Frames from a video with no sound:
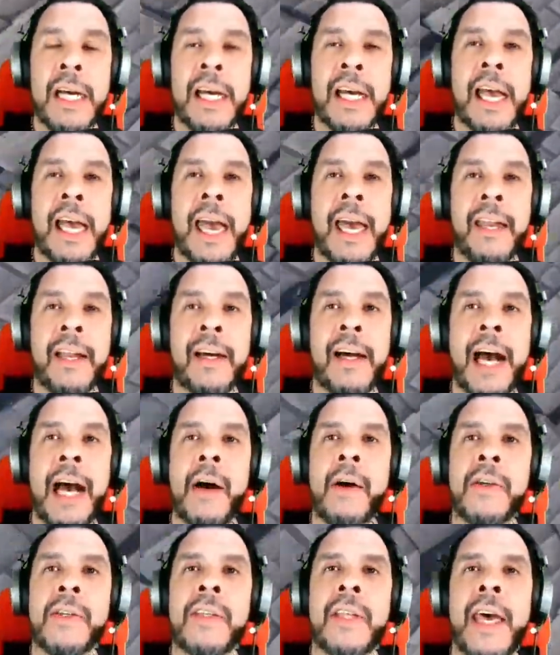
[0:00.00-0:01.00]
and I
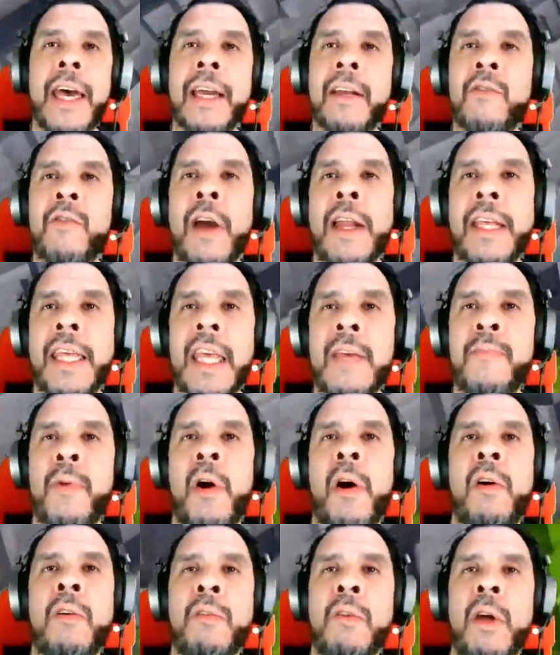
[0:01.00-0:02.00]
was trying to keep
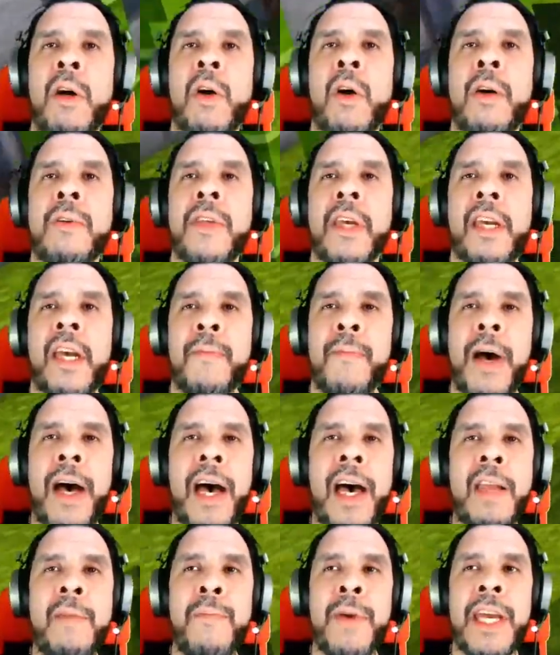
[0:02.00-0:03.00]
all low. I was like, come
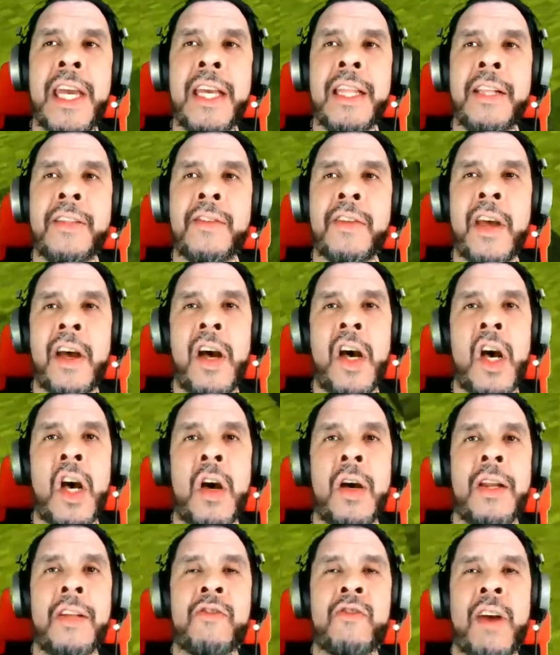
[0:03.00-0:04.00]
on, bee, let's go. And
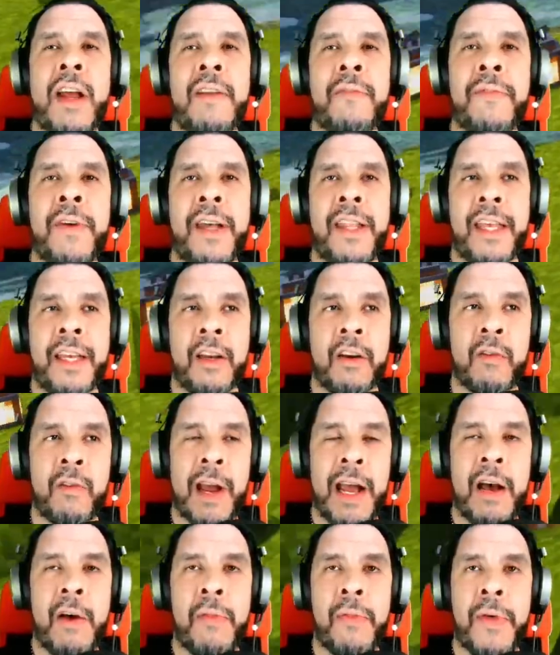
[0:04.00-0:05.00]
I was trying to find a
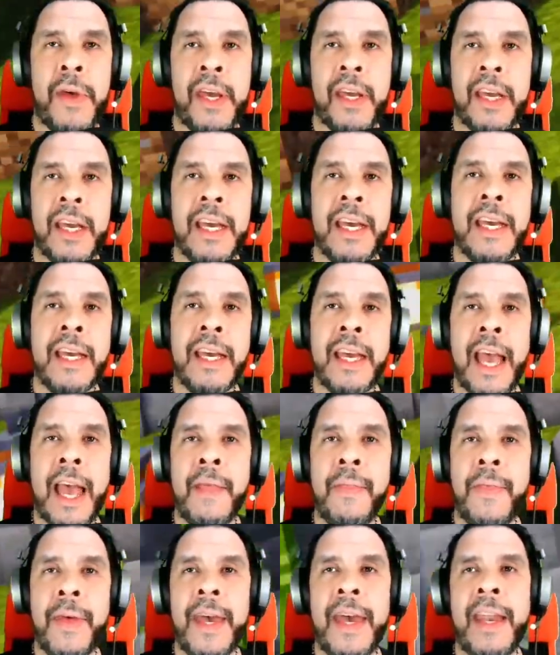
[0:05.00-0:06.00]
ground thing.
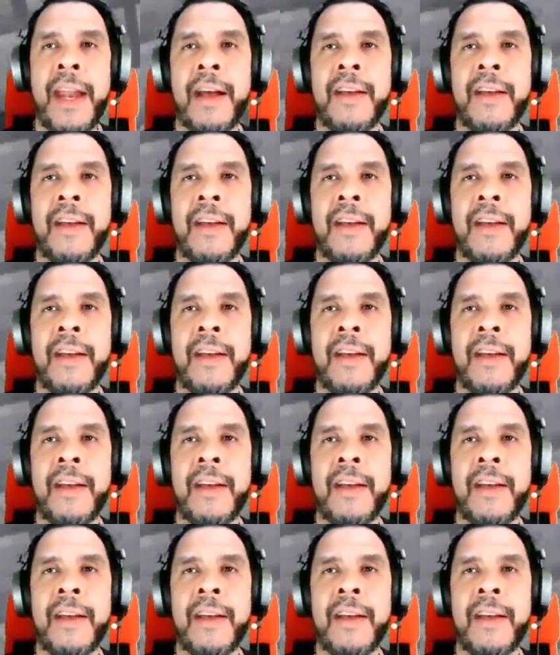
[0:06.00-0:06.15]
And then I